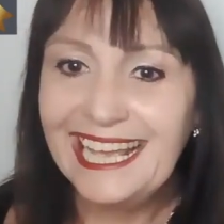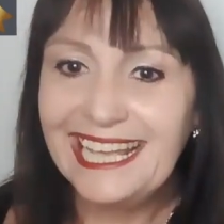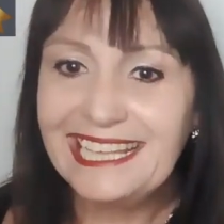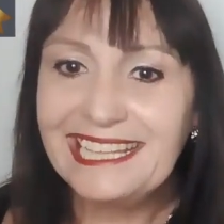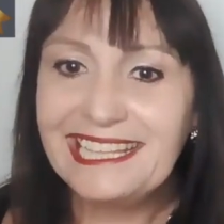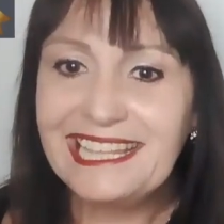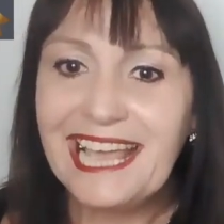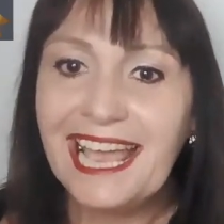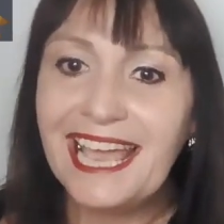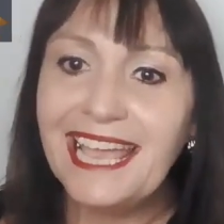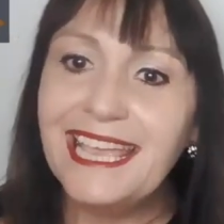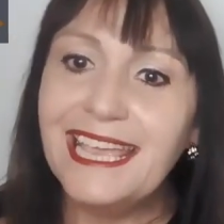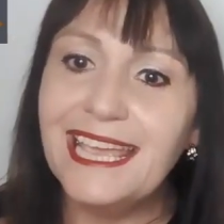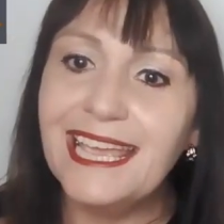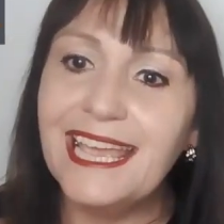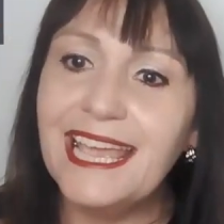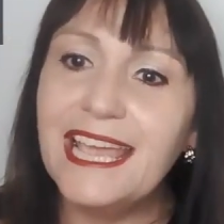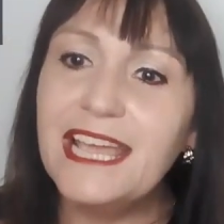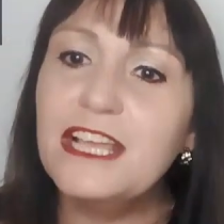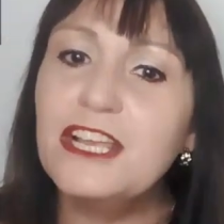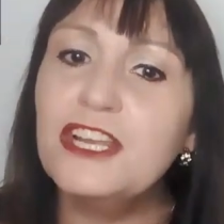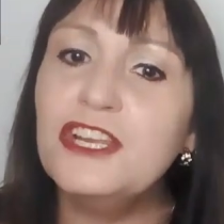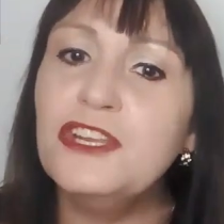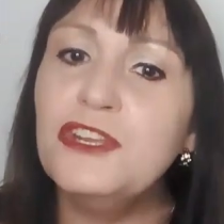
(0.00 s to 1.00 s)
They
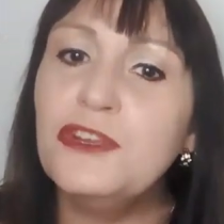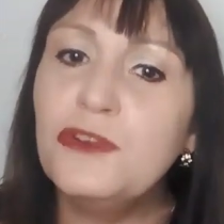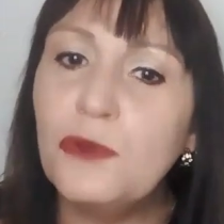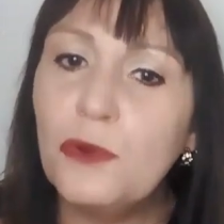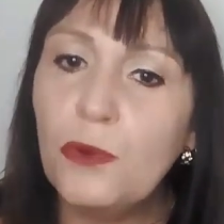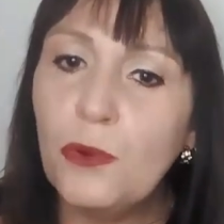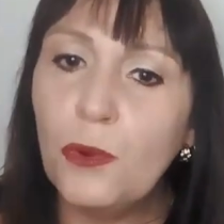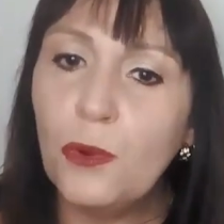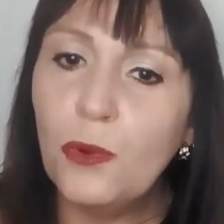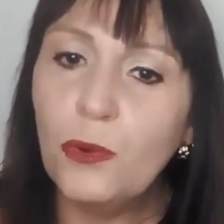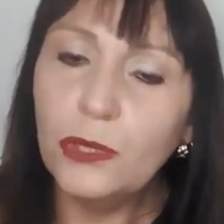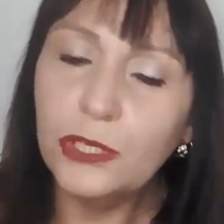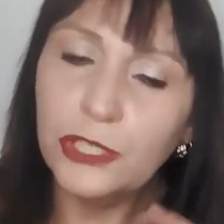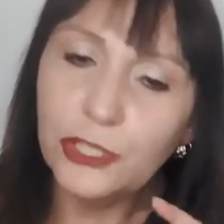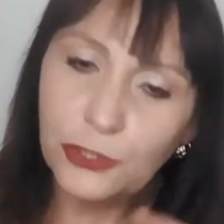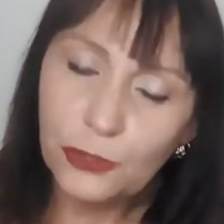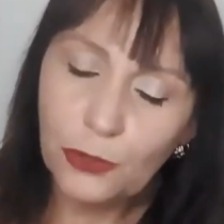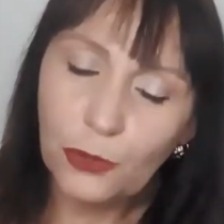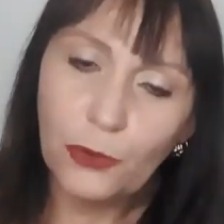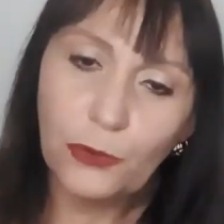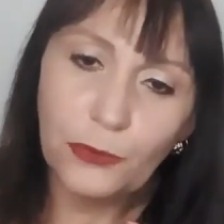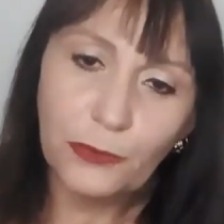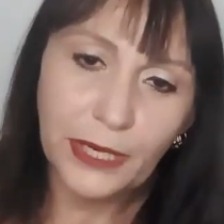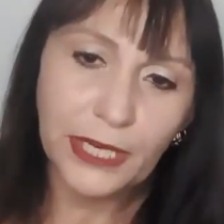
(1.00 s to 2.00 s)
ignore
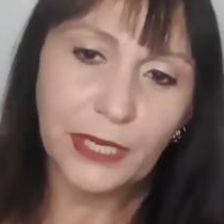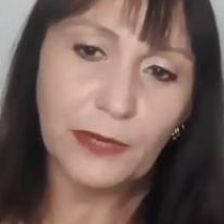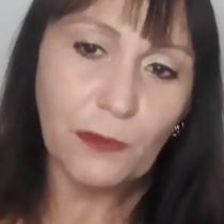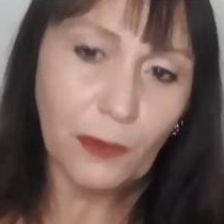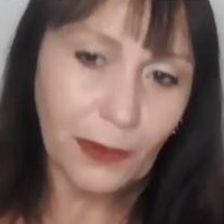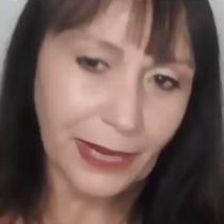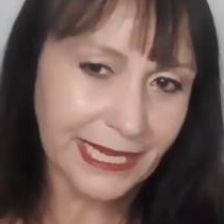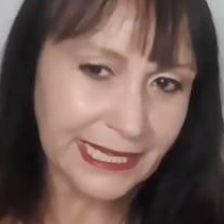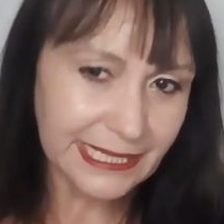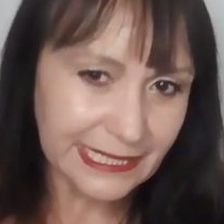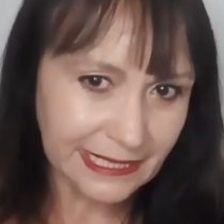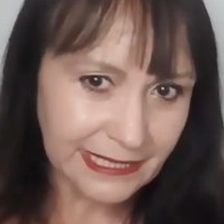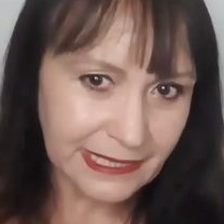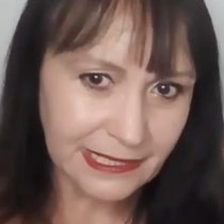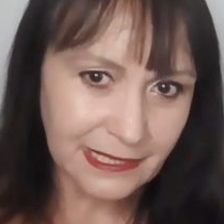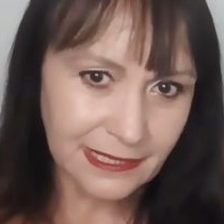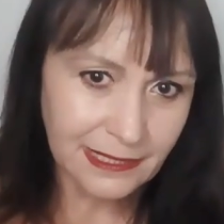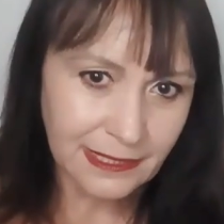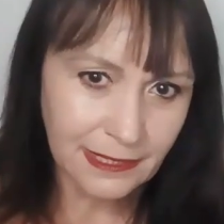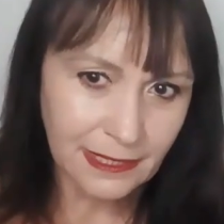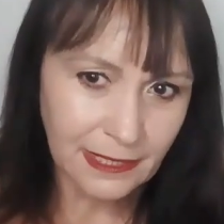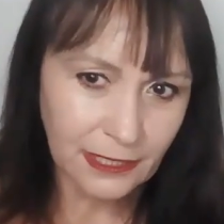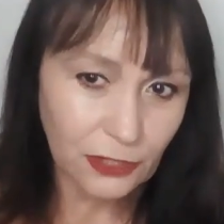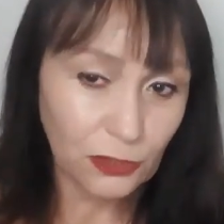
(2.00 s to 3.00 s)
your
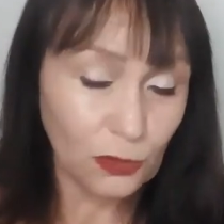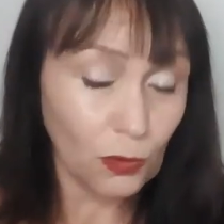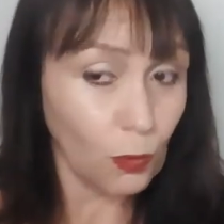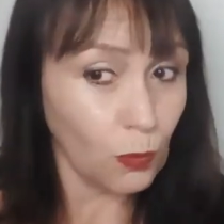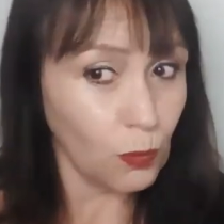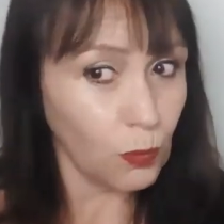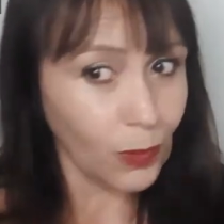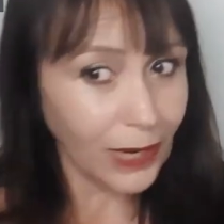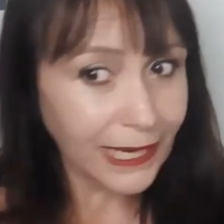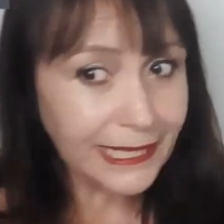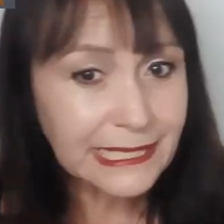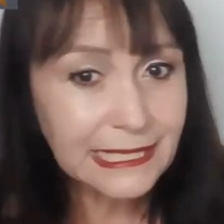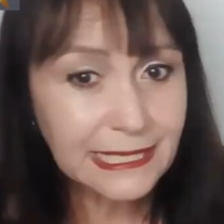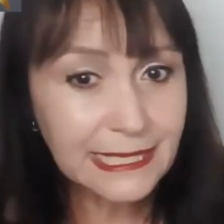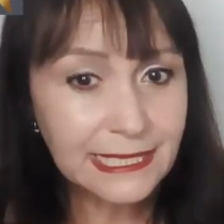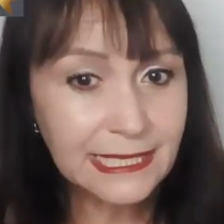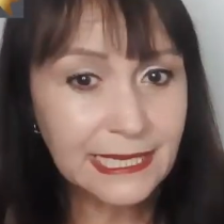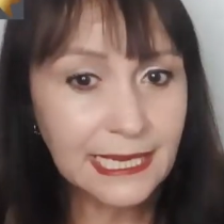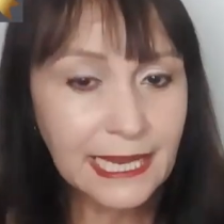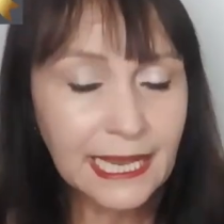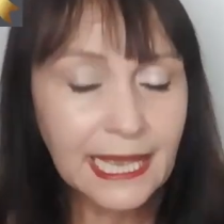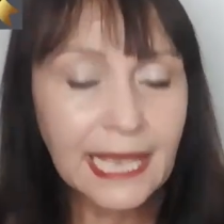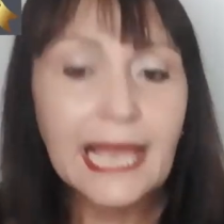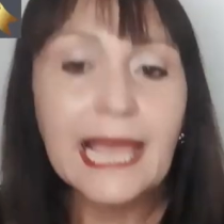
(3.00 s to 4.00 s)
requests, your
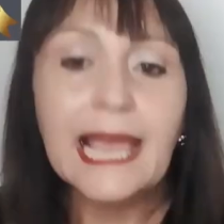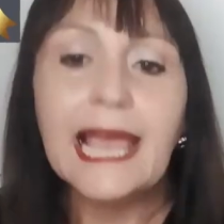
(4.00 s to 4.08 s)
wants,